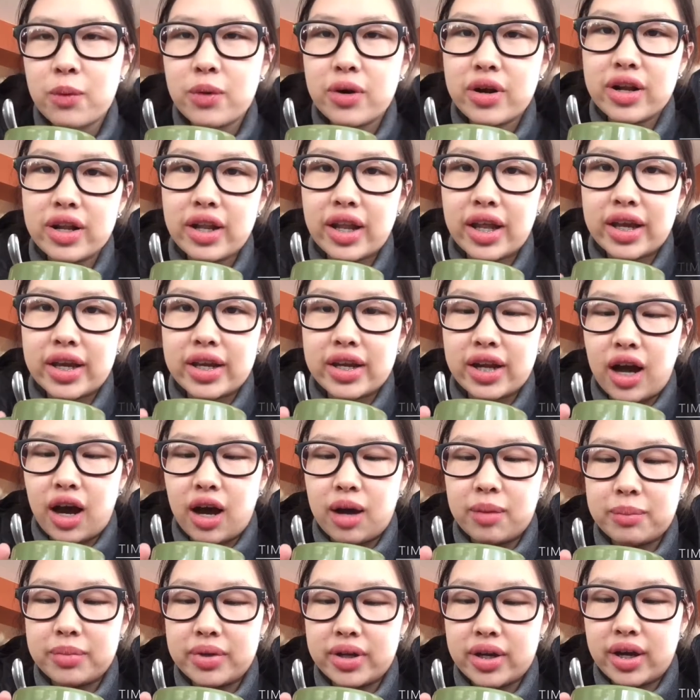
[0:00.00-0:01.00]
we're in like an
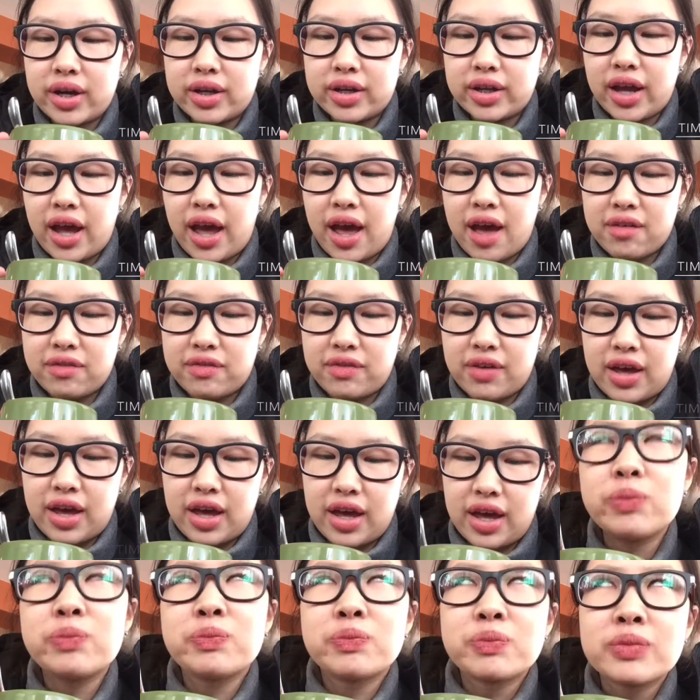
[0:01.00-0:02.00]
ambient cafe.
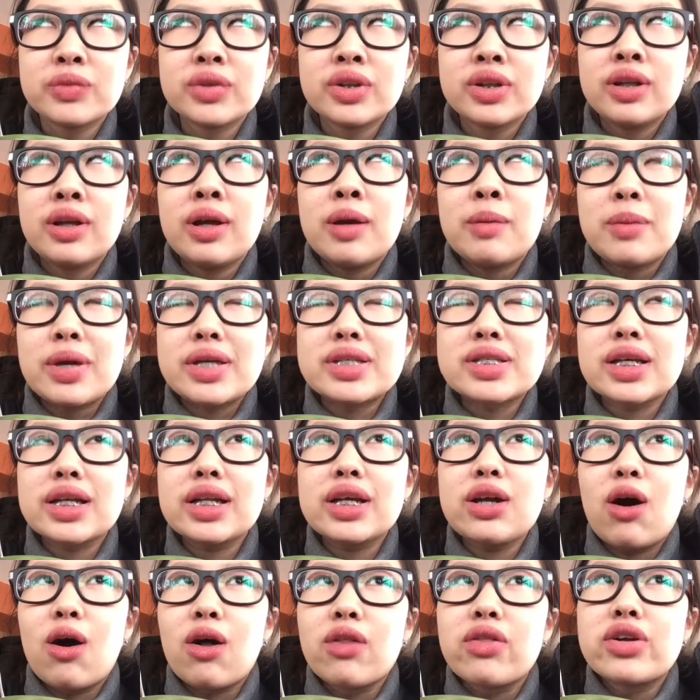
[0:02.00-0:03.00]
Basically
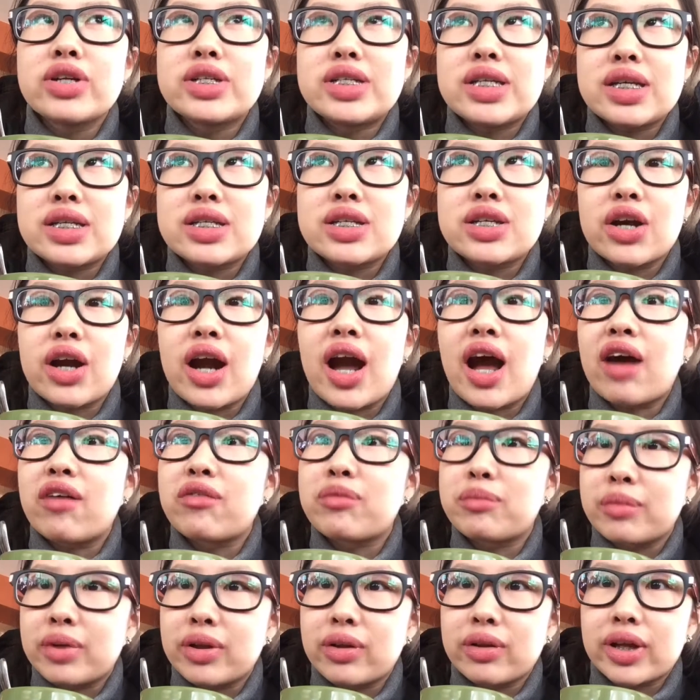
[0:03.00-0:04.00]
all their teas here have
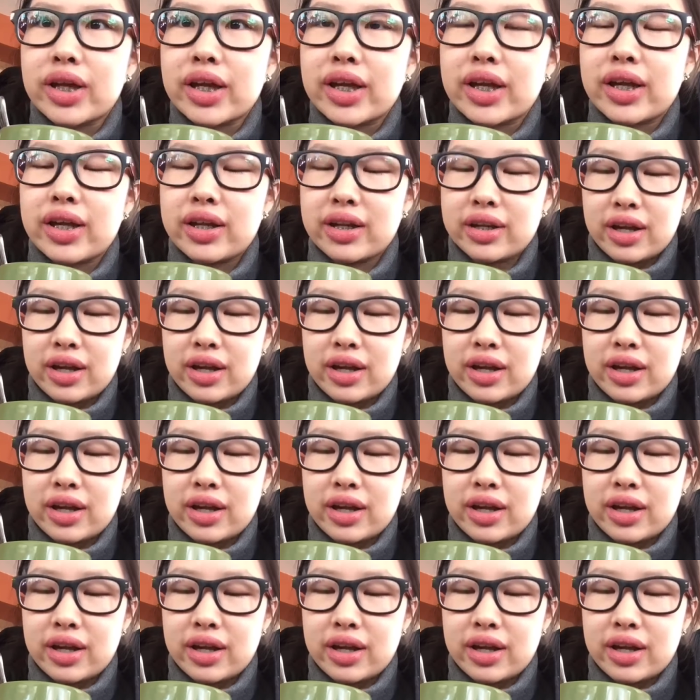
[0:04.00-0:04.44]
milk in it.